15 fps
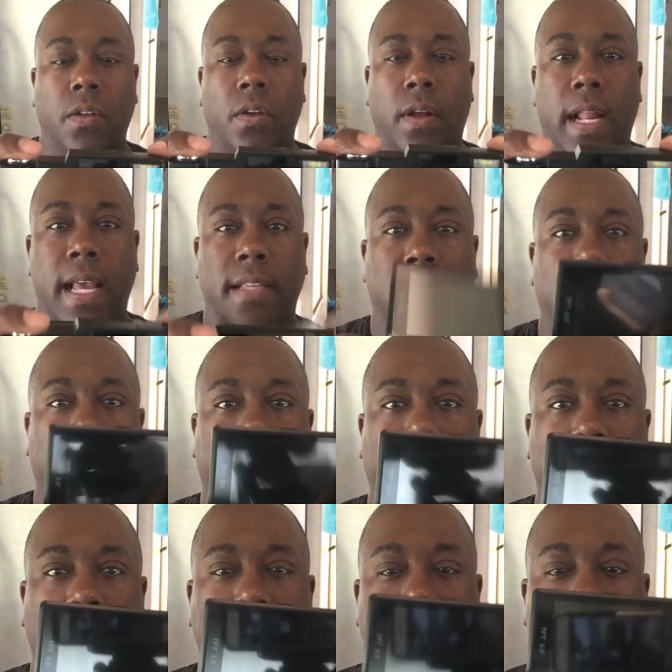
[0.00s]
so it has this
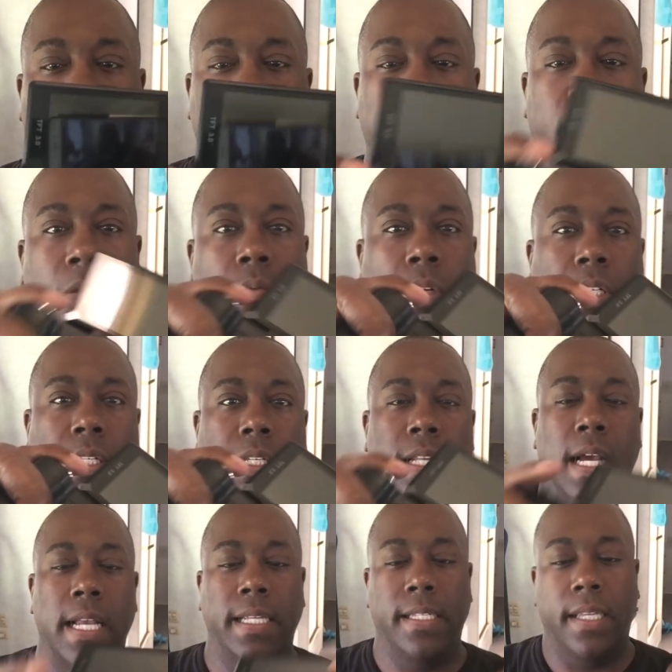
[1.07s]
flip top here, which is
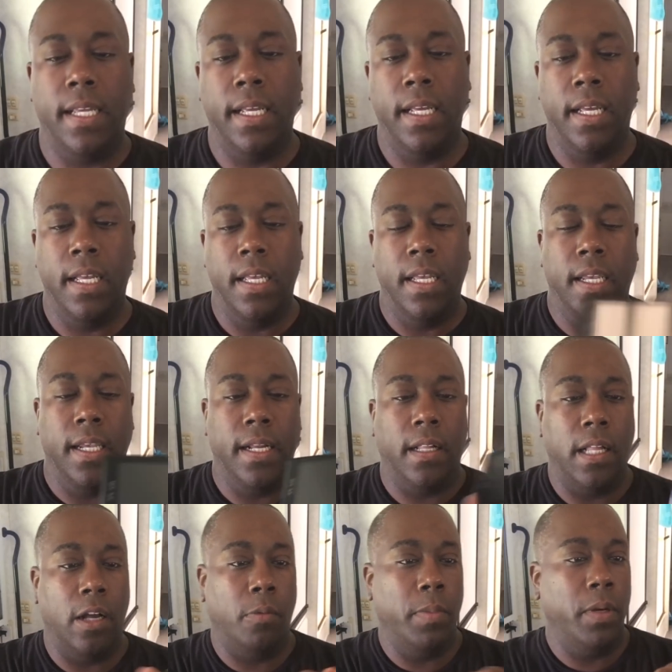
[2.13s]
nice.
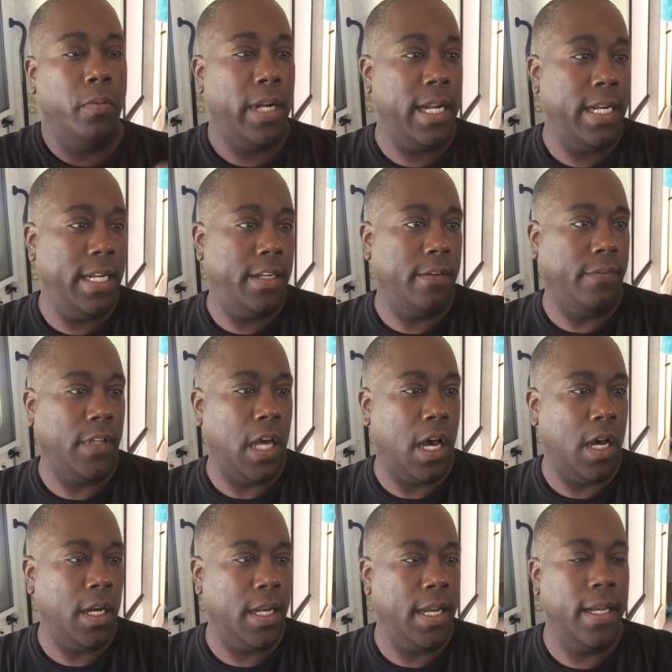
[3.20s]
It'll help me when I need to
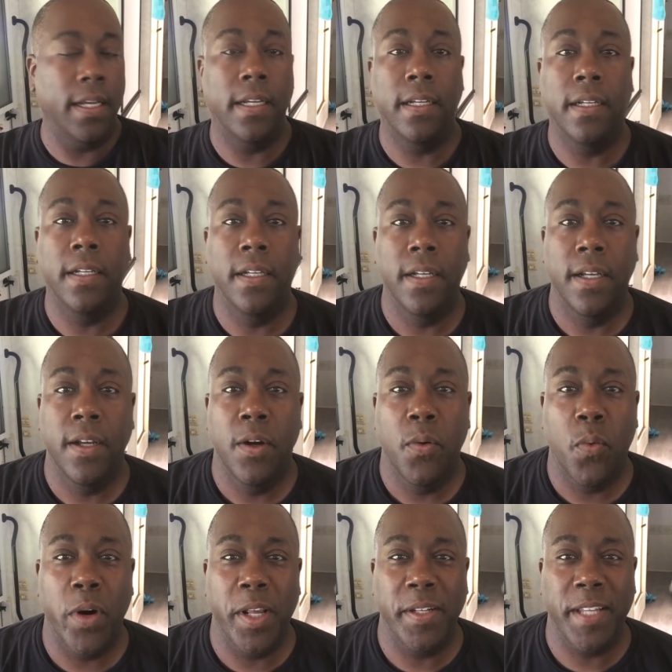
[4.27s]
vlog.
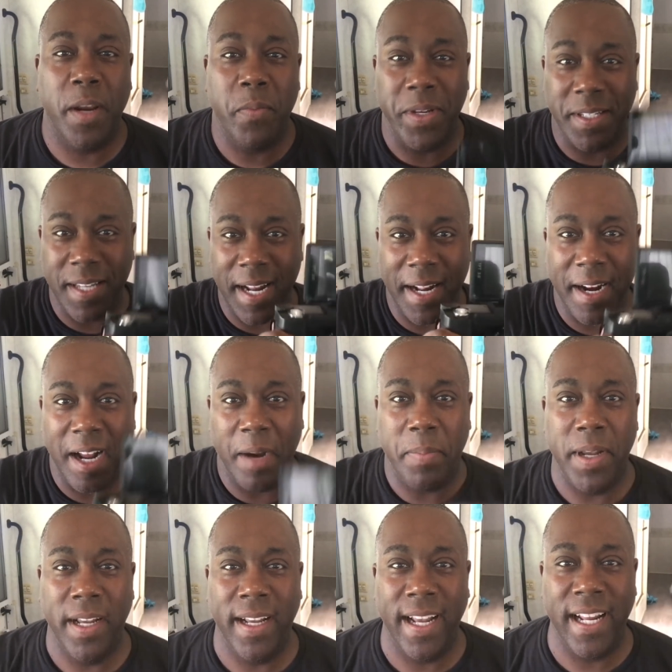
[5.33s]
What do you say we set it
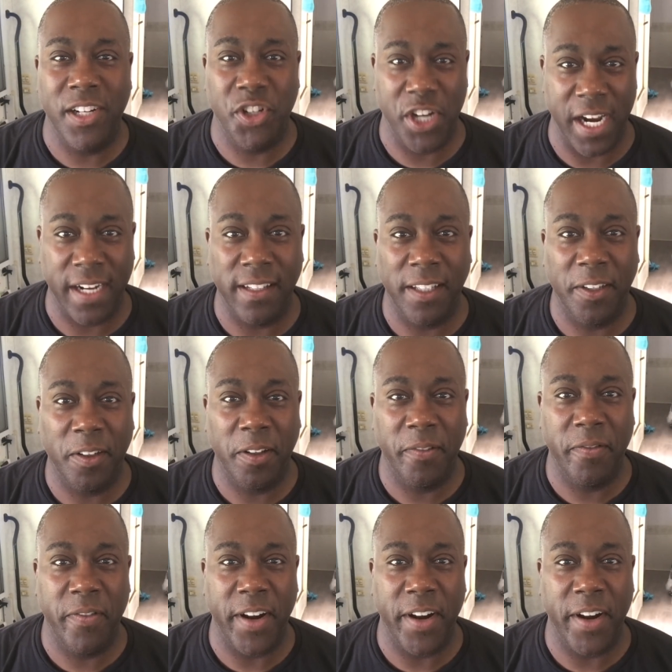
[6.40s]
up and check a little of